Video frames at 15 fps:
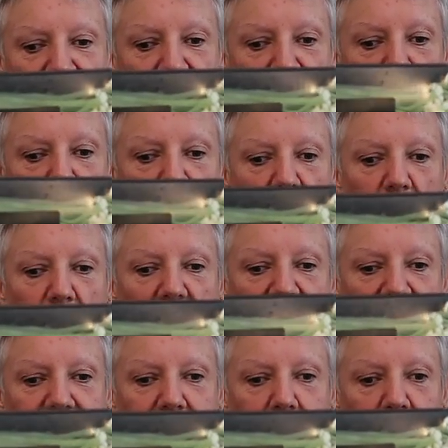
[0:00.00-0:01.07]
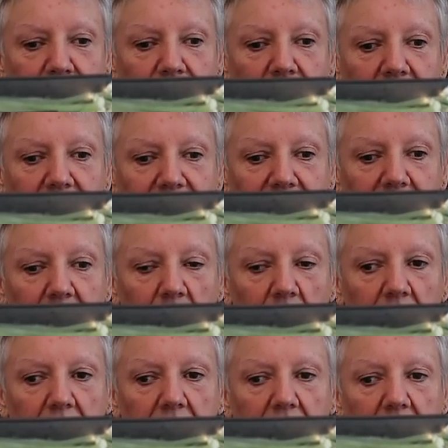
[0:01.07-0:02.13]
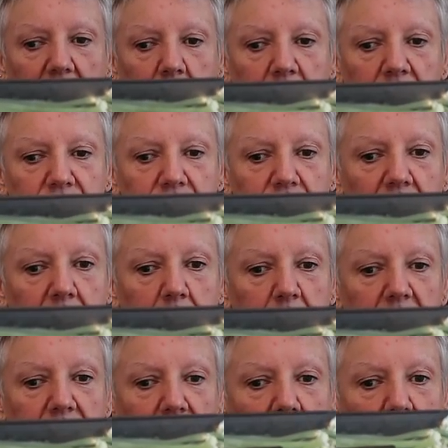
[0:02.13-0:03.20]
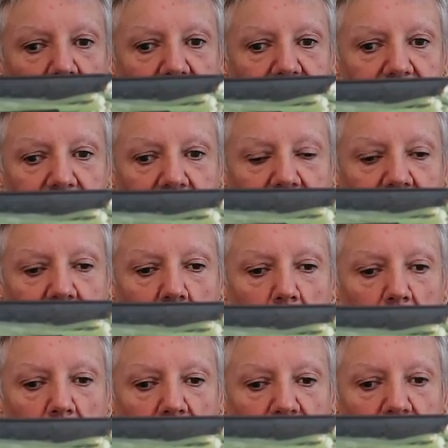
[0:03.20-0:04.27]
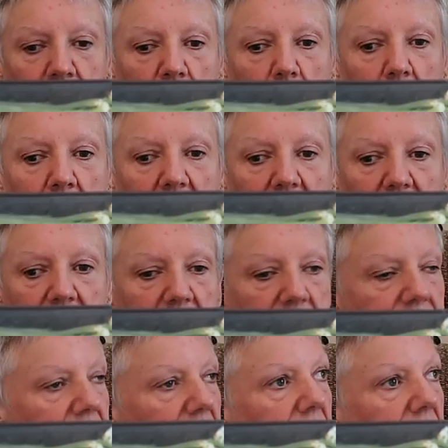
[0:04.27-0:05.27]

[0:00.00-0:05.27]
So sweet stemmed cauliflower. I'm not sure how many grams are in there, but it was two pounds.